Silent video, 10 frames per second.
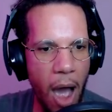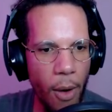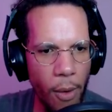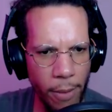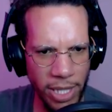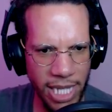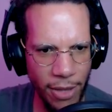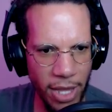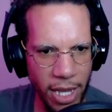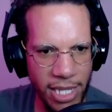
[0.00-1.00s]
Wait, what's
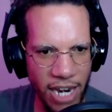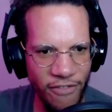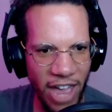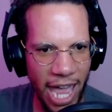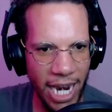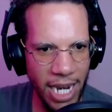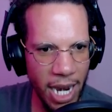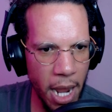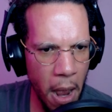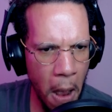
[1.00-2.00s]
down there? Is that a van?
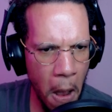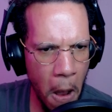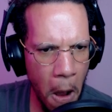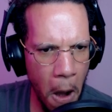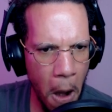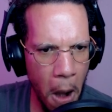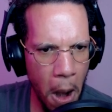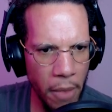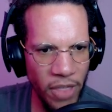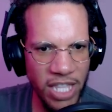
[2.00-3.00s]

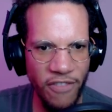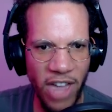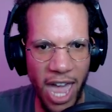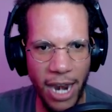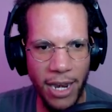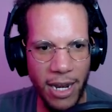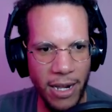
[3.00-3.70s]
That's a van!